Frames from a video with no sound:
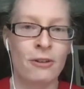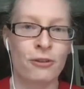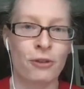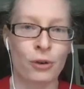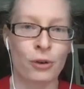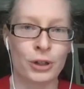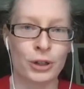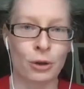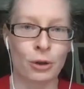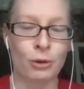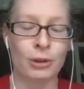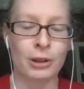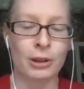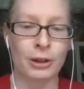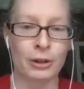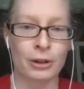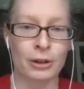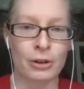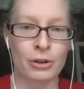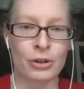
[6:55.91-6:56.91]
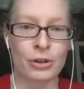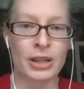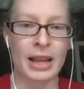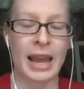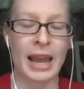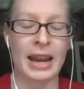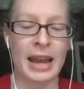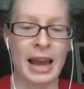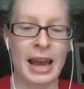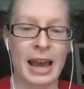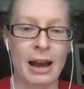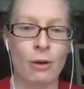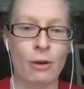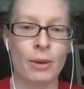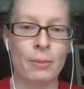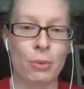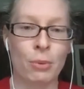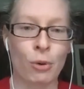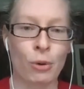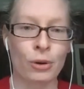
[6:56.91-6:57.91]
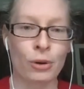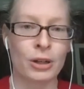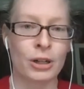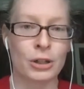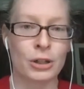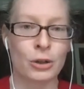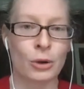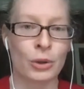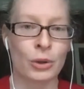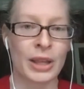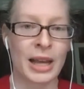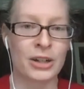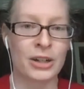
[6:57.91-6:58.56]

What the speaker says: for adult learners and how important adult